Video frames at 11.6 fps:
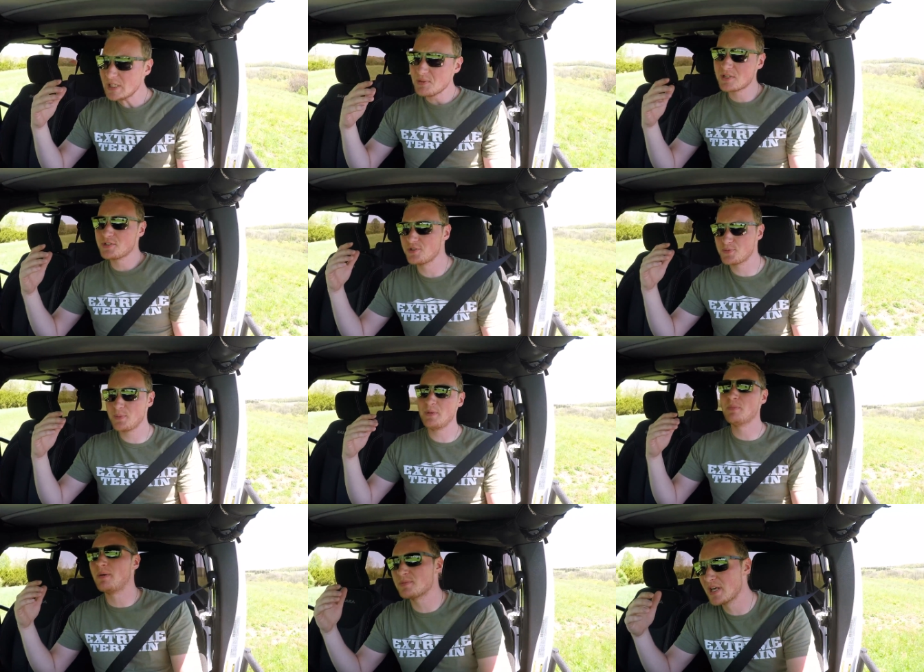because those speed
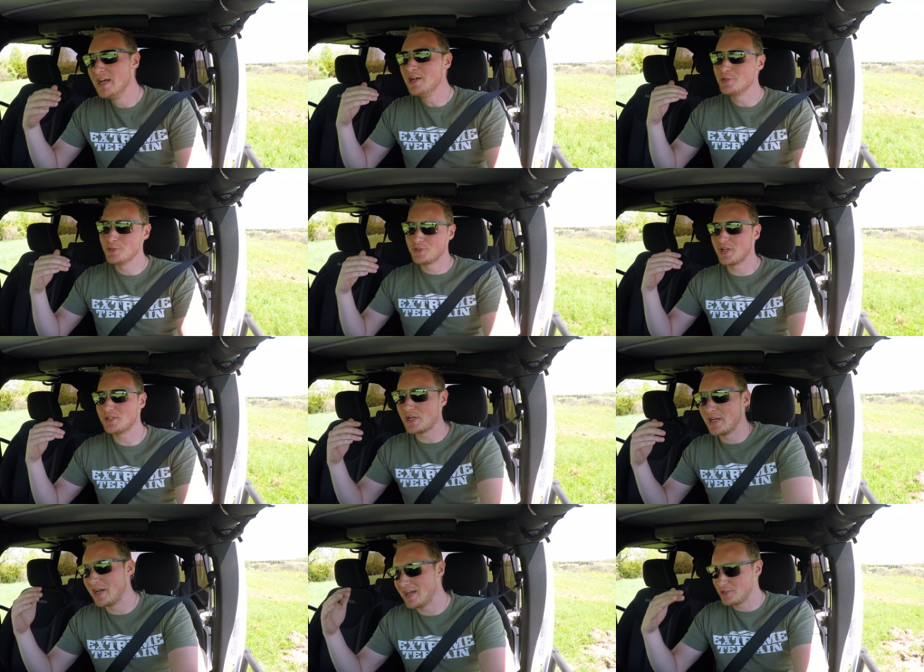bumps do such a
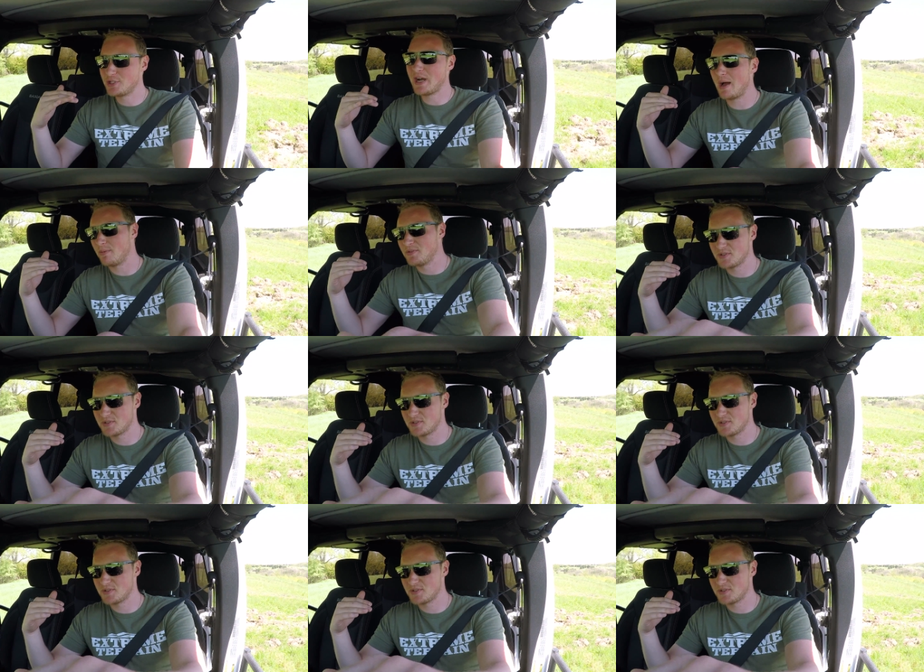nice job of